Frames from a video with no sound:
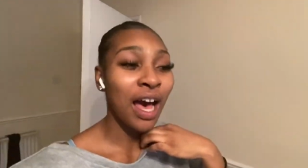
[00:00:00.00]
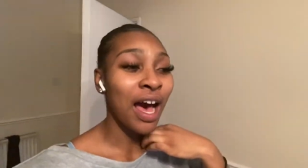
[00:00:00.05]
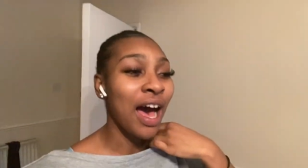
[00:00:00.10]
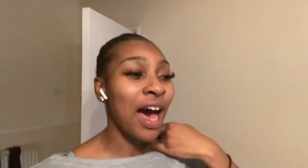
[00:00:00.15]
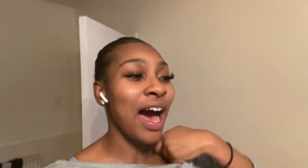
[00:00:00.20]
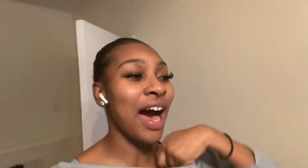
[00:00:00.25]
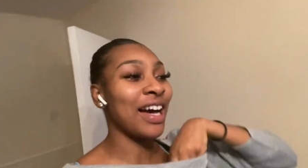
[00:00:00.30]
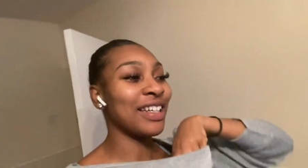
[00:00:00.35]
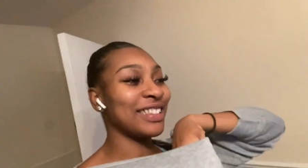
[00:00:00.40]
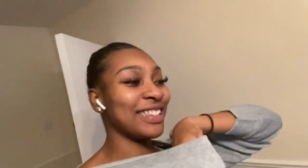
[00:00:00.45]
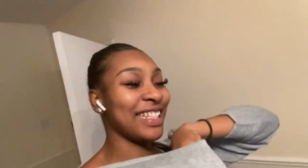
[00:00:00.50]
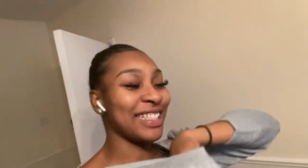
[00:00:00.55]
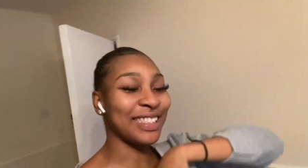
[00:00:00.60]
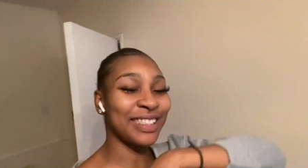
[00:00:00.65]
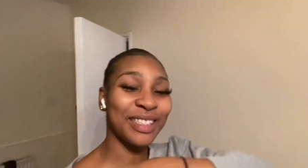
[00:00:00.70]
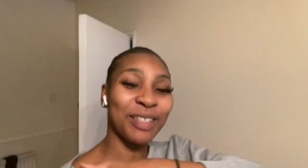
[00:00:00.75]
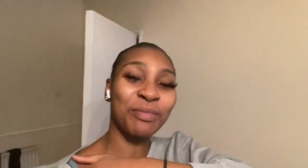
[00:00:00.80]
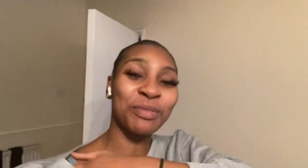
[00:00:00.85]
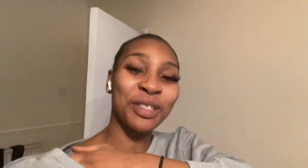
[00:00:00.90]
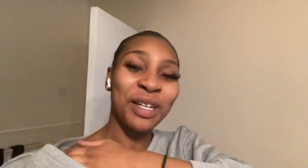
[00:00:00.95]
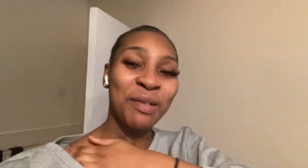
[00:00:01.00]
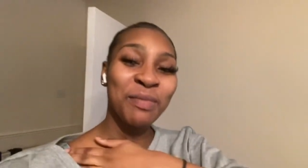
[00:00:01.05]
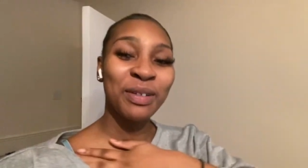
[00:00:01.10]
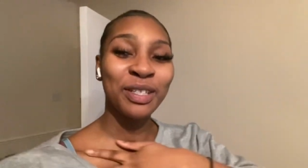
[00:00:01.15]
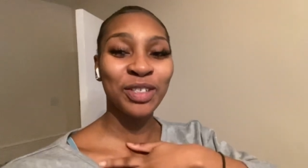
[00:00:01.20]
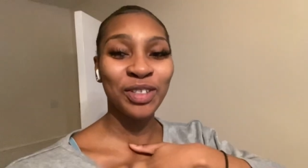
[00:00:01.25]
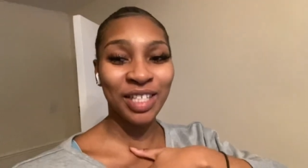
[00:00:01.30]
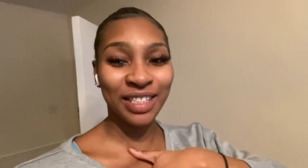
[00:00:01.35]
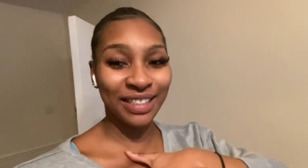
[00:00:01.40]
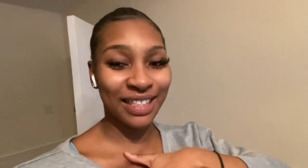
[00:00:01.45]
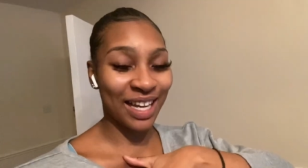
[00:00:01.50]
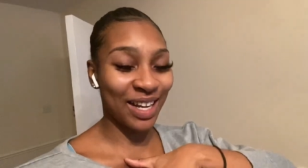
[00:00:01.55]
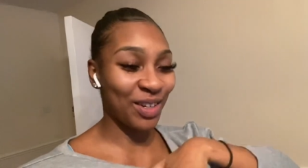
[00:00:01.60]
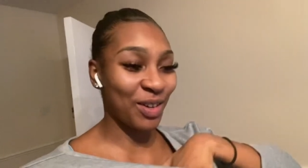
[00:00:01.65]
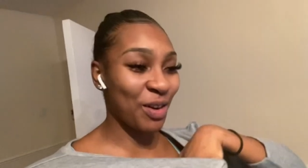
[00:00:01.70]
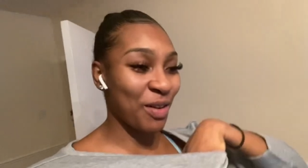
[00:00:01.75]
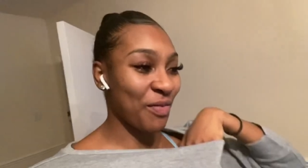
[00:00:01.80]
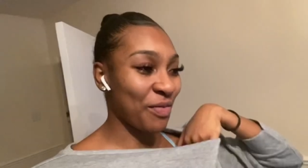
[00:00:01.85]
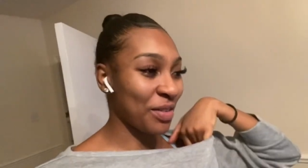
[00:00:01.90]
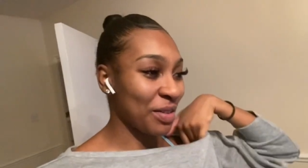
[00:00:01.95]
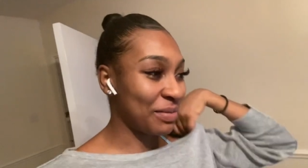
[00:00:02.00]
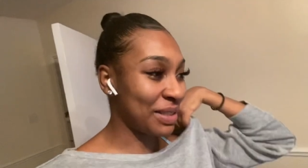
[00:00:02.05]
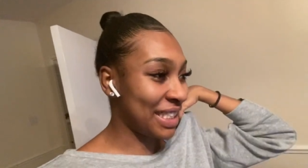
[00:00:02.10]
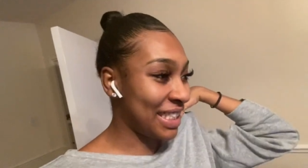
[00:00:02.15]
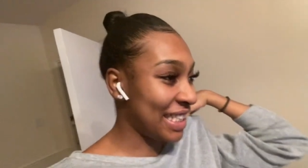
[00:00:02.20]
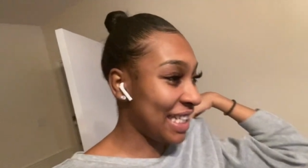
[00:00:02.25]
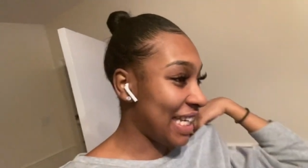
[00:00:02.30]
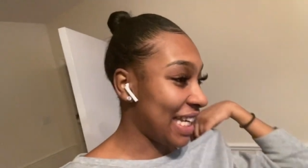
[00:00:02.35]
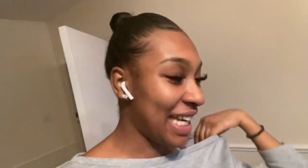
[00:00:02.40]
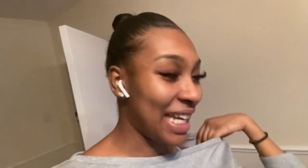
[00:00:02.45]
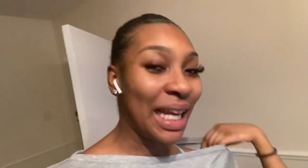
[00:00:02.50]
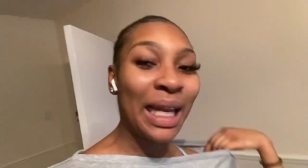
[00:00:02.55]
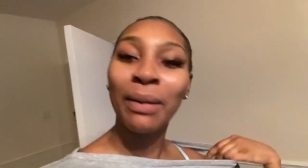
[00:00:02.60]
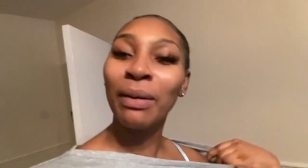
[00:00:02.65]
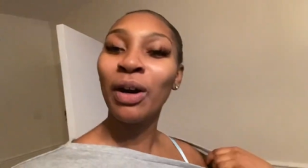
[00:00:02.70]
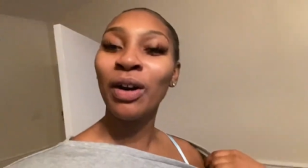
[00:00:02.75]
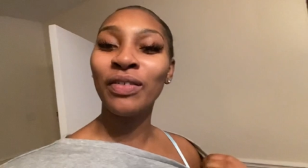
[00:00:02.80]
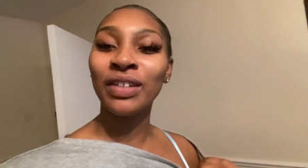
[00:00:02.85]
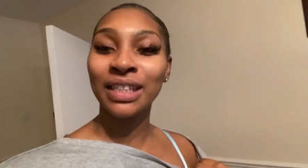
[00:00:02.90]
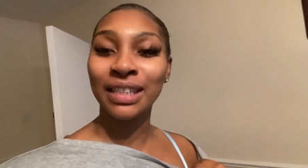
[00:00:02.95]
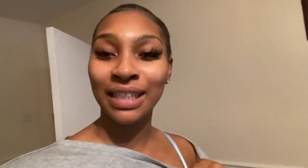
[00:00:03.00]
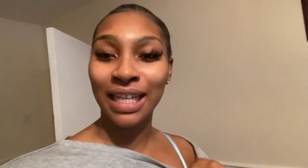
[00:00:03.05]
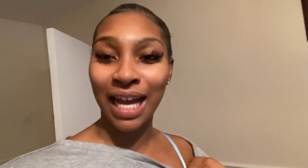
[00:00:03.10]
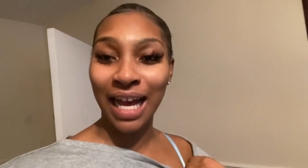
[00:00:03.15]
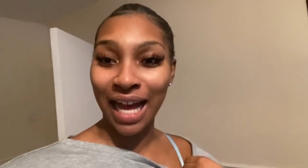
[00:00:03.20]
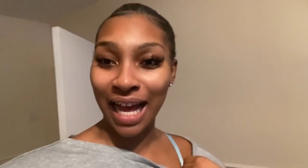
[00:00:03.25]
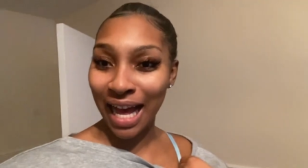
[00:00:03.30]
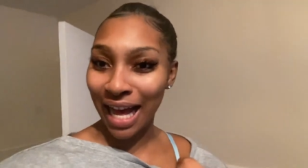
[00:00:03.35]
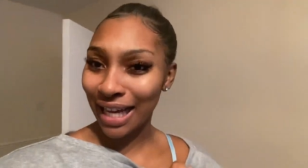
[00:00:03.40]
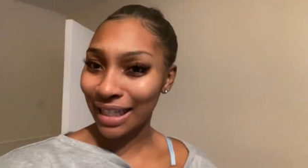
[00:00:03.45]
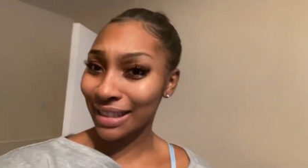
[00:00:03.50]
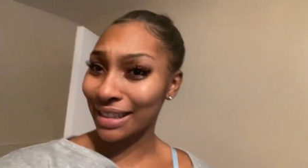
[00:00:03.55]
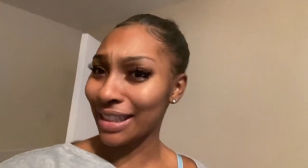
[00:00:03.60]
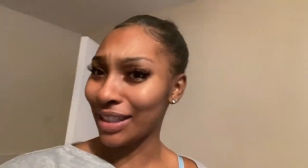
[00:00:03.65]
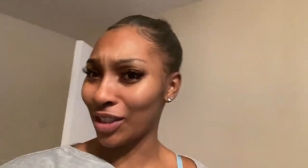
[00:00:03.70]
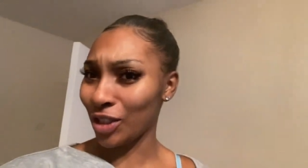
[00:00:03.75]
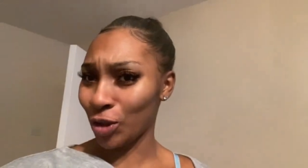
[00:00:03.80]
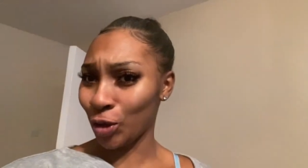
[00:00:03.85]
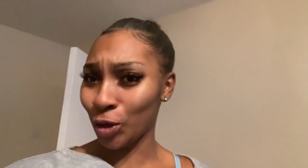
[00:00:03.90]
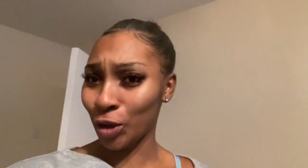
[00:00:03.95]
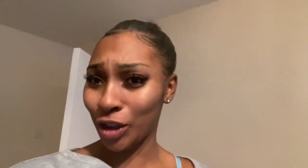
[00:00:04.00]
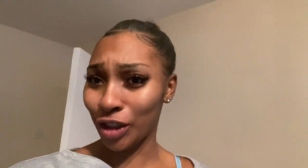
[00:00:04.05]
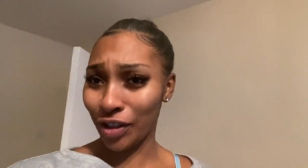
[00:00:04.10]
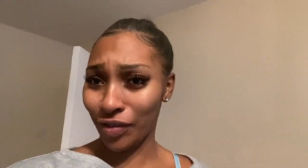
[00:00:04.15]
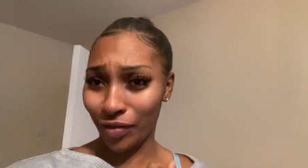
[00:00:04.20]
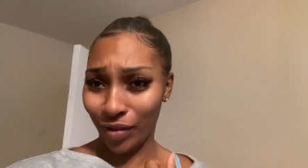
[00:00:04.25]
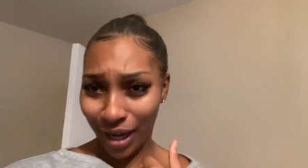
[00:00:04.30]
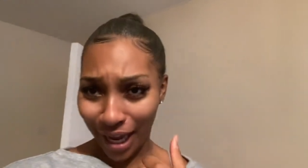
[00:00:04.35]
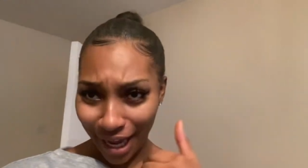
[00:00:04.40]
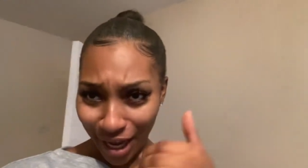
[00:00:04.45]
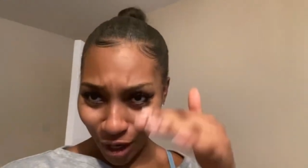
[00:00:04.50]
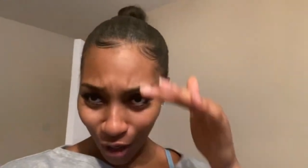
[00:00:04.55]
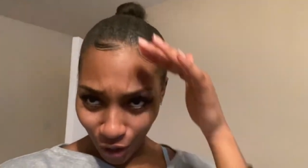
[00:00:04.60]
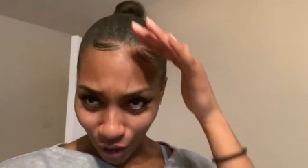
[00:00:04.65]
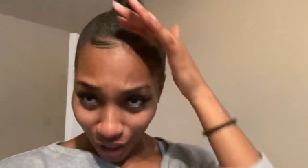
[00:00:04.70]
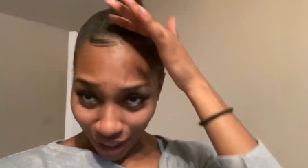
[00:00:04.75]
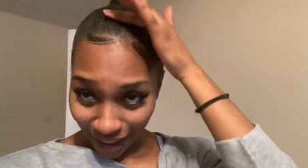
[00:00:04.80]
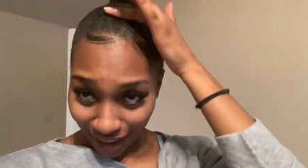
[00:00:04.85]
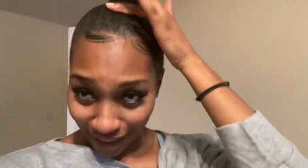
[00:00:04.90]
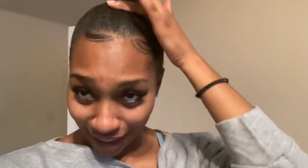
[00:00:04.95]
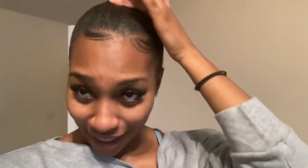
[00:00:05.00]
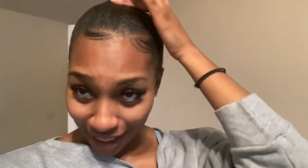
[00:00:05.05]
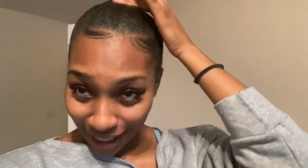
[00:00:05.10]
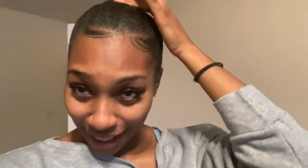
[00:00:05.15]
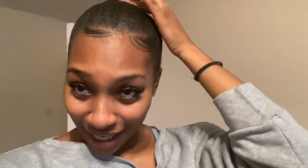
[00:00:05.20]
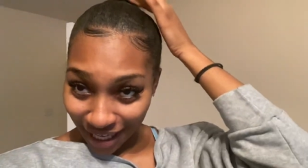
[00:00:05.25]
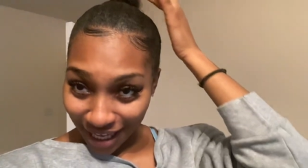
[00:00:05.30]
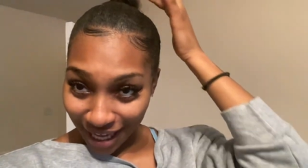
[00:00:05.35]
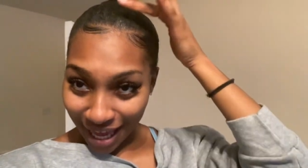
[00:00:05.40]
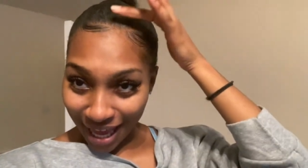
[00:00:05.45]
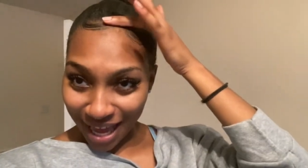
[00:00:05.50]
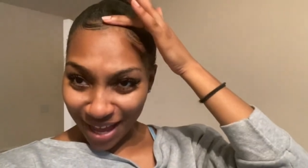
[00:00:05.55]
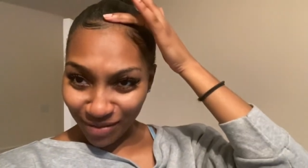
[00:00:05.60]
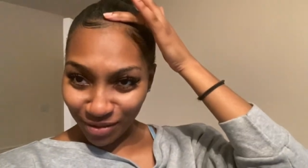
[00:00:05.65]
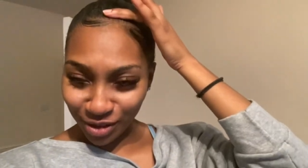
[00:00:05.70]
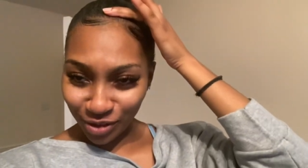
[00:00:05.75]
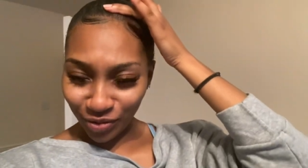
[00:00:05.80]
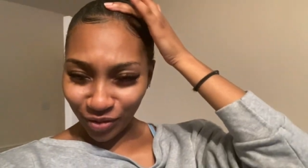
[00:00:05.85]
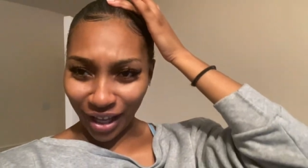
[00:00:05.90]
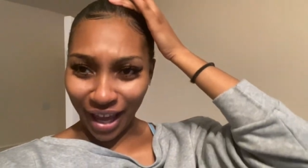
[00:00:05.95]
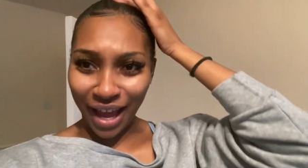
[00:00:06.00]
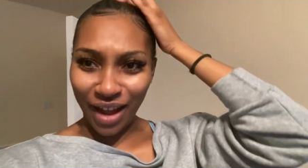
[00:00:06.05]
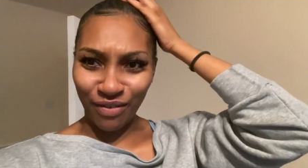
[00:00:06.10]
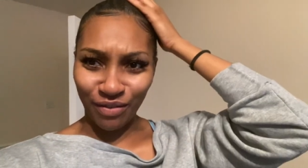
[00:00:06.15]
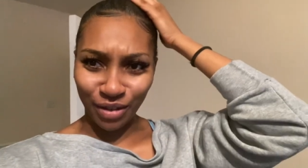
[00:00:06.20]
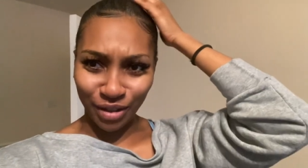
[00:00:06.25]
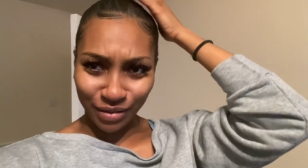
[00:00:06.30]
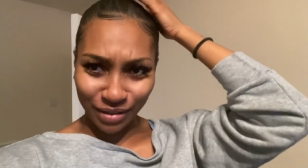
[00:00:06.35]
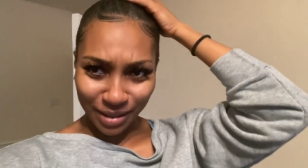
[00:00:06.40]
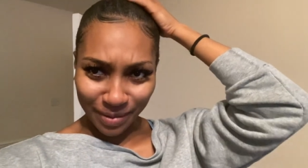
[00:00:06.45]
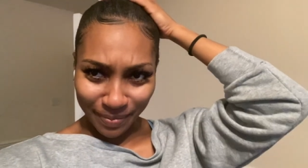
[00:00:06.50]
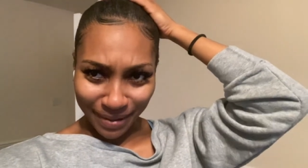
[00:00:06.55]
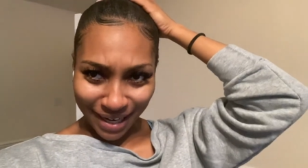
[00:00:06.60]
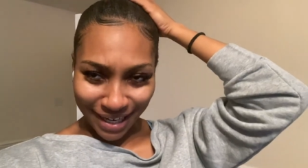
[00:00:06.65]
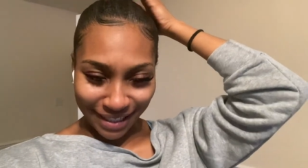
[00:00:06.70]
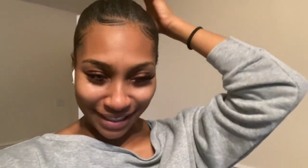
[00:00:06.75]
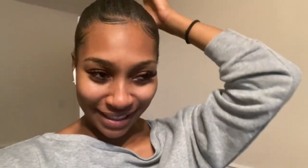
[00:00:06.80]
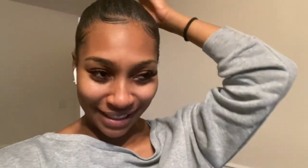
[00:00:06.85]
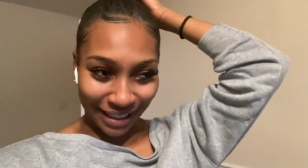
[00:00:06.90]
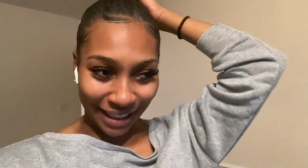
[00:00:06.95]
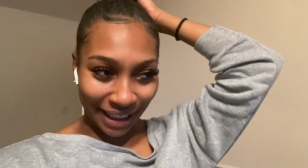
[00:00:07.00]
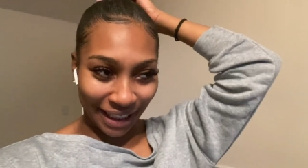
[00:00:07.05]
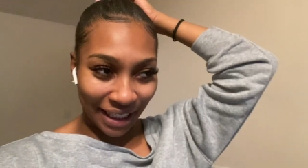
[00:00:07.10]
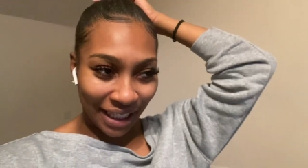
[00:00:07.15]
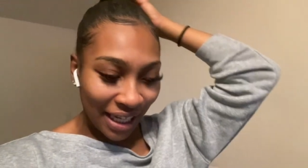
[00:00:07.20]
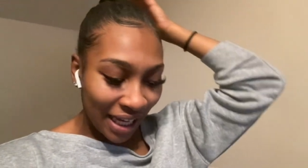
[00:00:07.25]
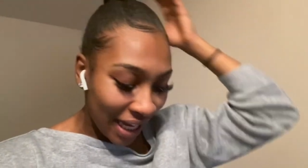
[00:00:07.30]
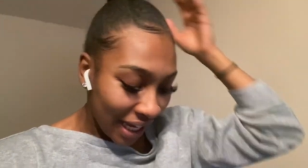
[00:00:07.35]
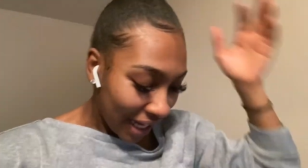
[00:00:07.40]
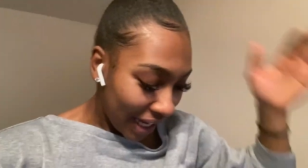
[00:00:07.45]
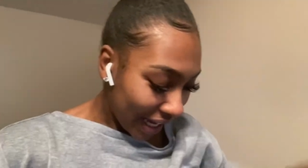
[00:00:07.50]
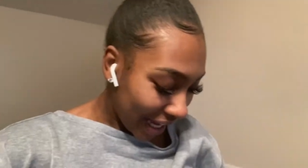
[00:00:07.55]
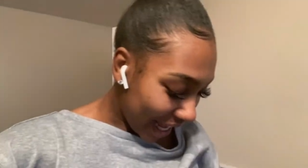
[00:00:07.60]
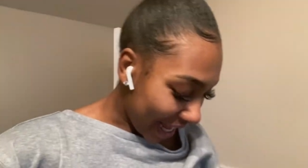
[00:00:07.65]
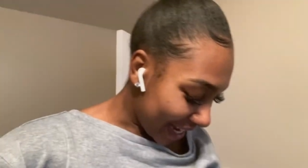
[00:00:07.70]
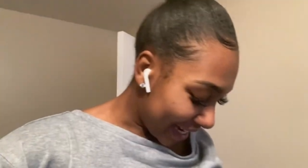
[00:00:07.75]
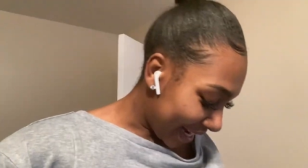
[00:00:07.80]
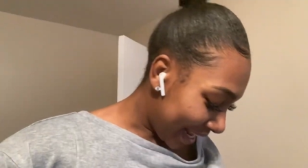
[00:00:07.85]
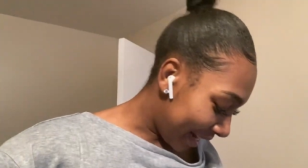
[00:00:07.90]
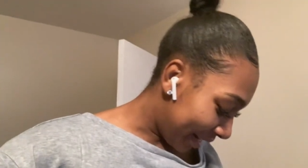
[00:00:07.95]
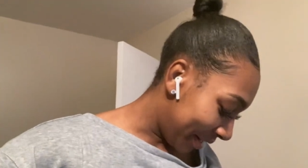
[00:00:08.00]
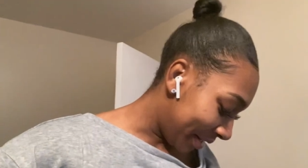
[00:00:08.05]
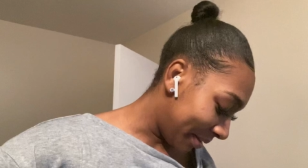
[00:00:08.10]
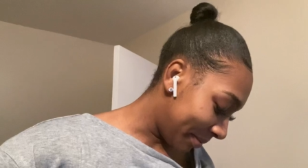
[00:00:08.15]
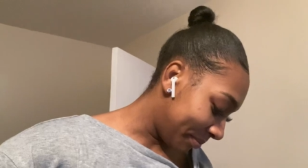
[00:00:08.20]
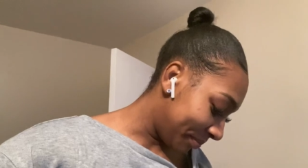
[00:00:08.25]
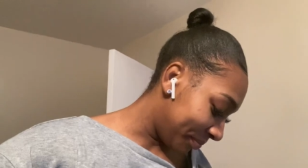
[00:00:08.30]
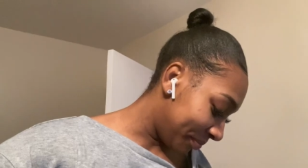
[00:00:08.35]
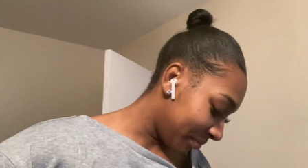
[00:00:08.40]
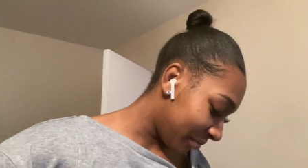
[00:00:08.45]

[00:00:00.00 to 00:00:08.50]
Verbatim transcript: Uh, there's some jumper dress that I got from Shein, but obviously I had lingerie on. Yeah, it was getting real spicy. And then, um,